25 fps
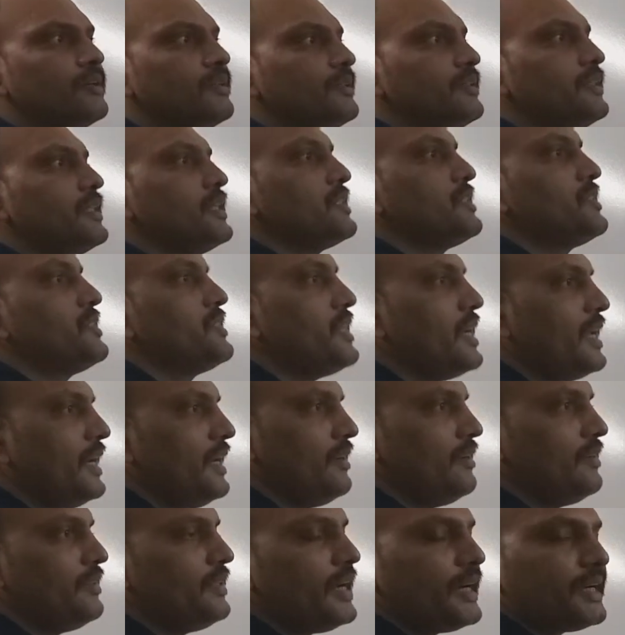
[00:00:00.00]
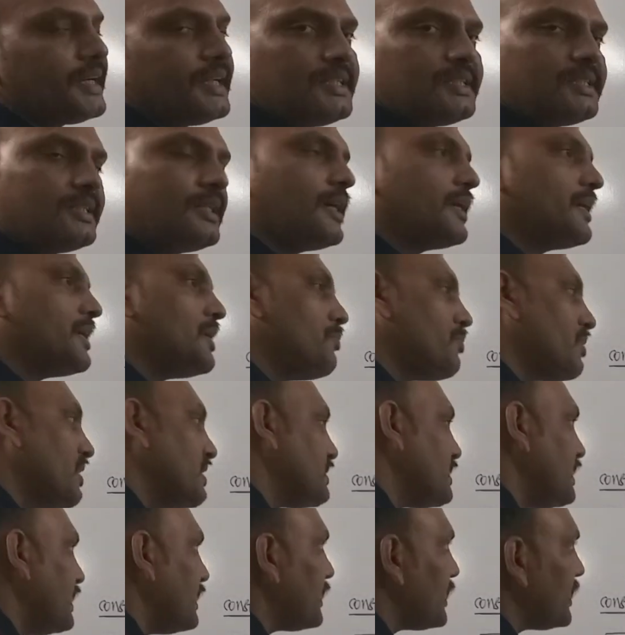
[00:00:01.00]
the cell, that is the
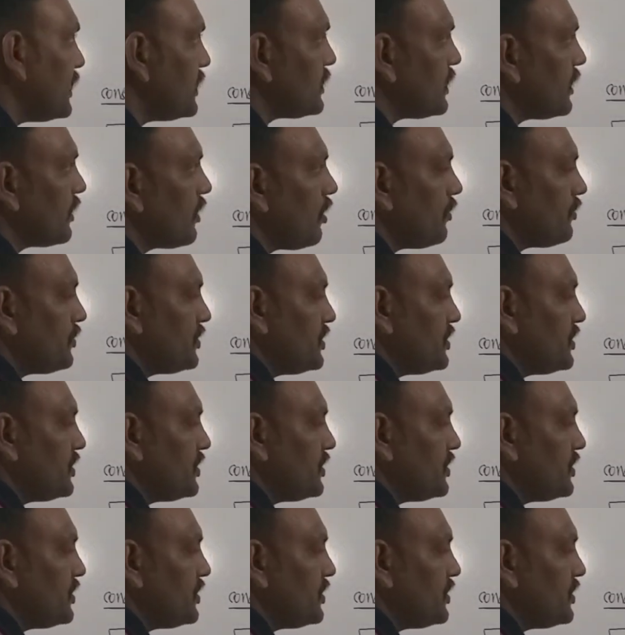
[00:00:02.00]
representation of